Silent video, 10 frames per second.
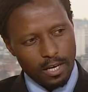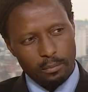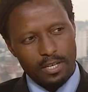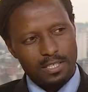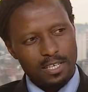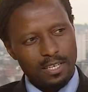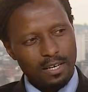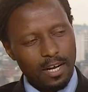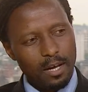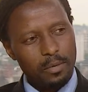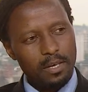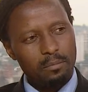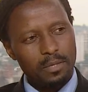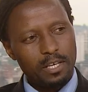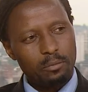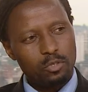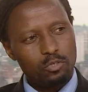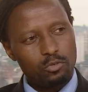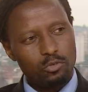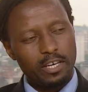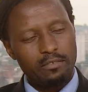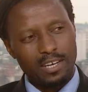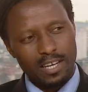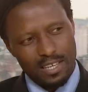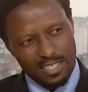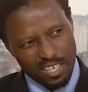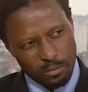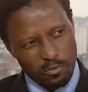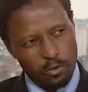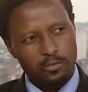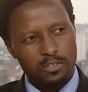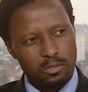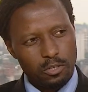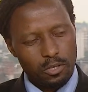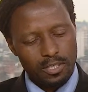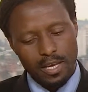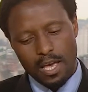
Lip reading: President Kagame be able to have another term of office or not.